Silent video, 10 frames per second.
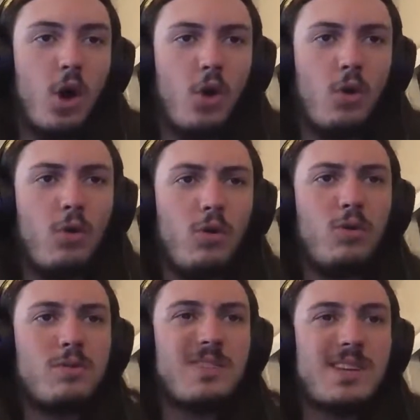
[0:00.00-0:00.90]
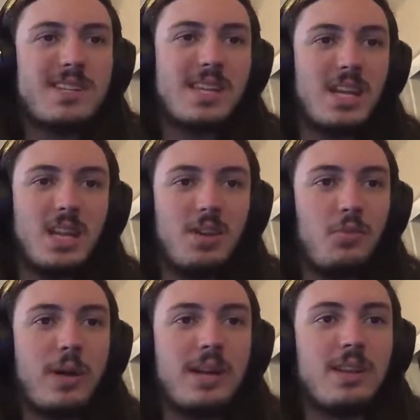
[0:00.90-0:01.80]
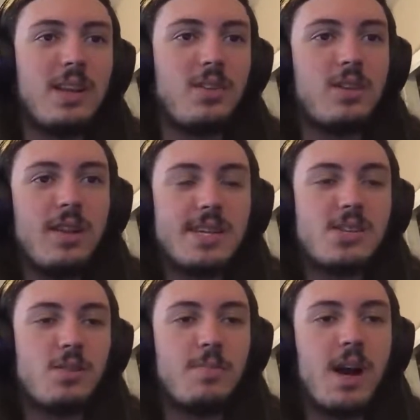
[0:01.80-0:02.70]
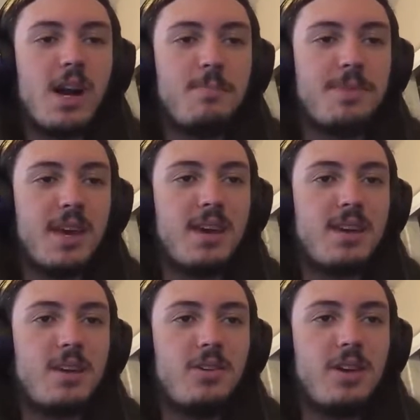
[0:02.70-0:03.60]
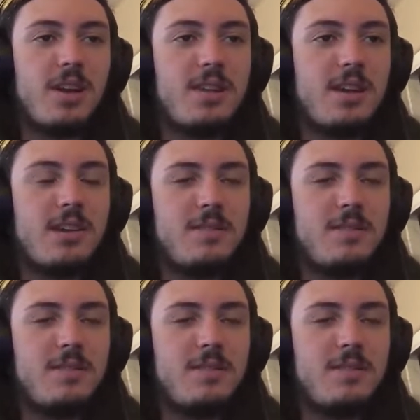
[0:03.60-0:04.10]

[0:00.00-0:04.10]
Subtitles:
Oh, that's like a weird little cluster bomb thing going on there.